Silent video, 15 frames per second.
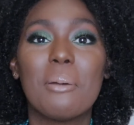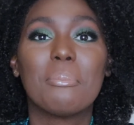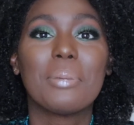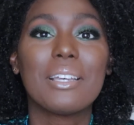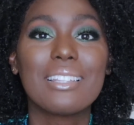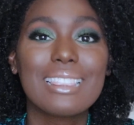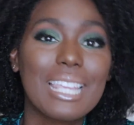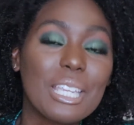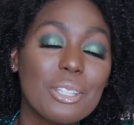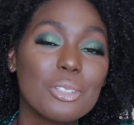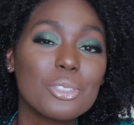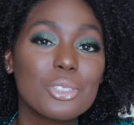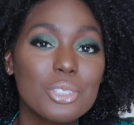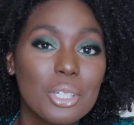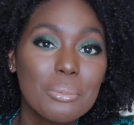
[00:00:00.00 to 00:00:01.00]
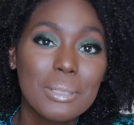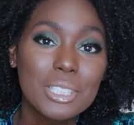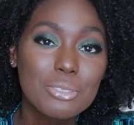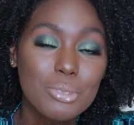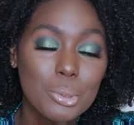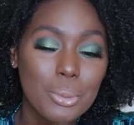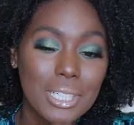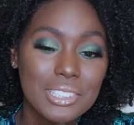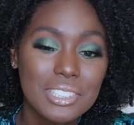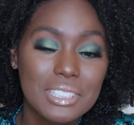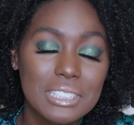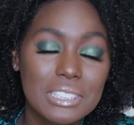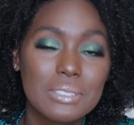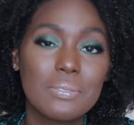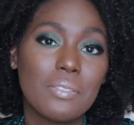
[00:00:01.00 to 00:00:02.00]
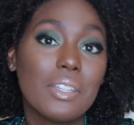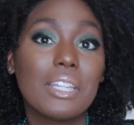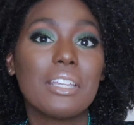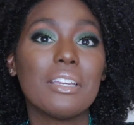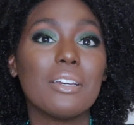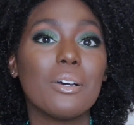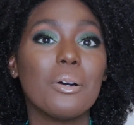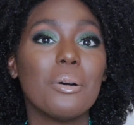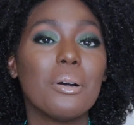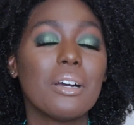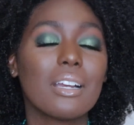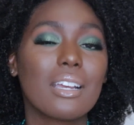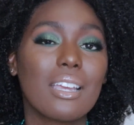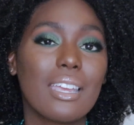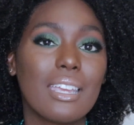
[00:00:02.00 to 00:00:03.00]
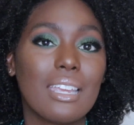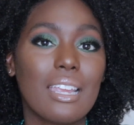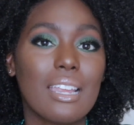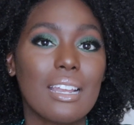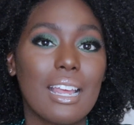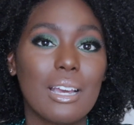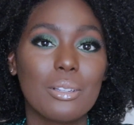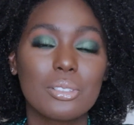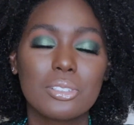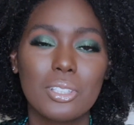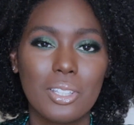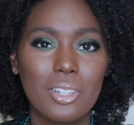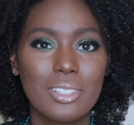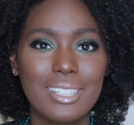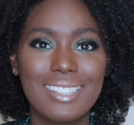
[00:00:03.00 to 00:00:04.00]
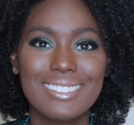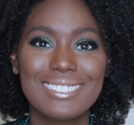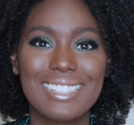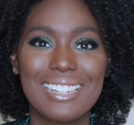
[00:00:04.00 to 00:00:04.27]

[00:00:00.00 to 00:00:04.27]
But thank you so much for watching this video, and I'll see y'all next